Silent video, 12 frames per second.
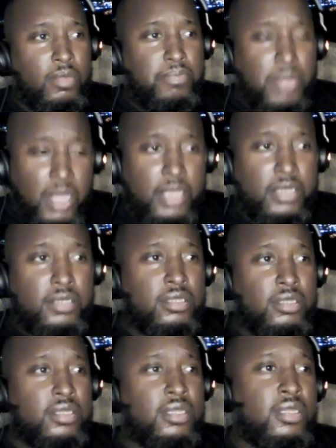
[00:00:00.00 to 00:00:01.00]
But
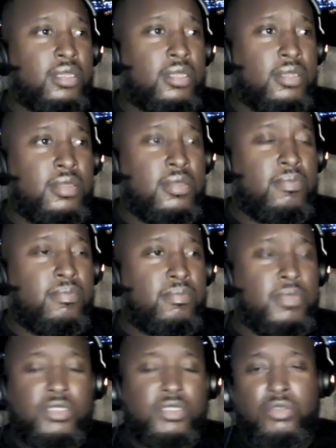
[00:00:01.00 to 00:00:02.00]

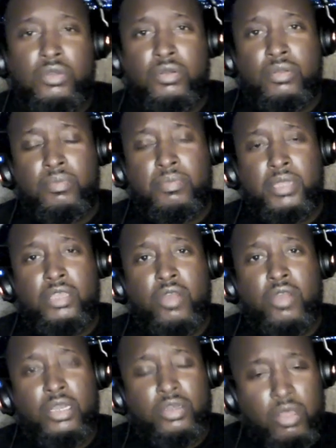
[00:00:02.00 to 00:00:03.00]
Mr. Billy
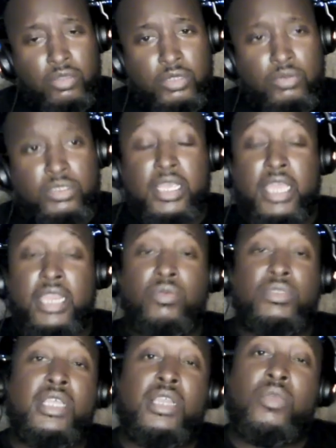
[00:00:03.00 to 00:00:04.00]
Garland also said he
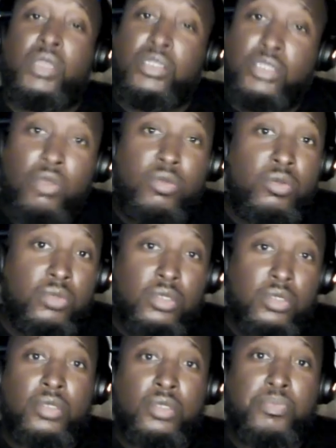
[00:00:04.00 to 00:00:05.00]
was dealing with his
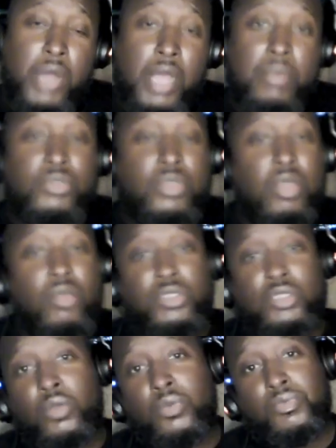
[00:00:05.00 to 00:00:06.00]
own problems
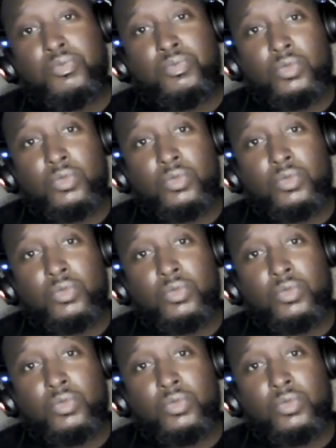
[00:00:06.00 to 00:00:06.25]
also.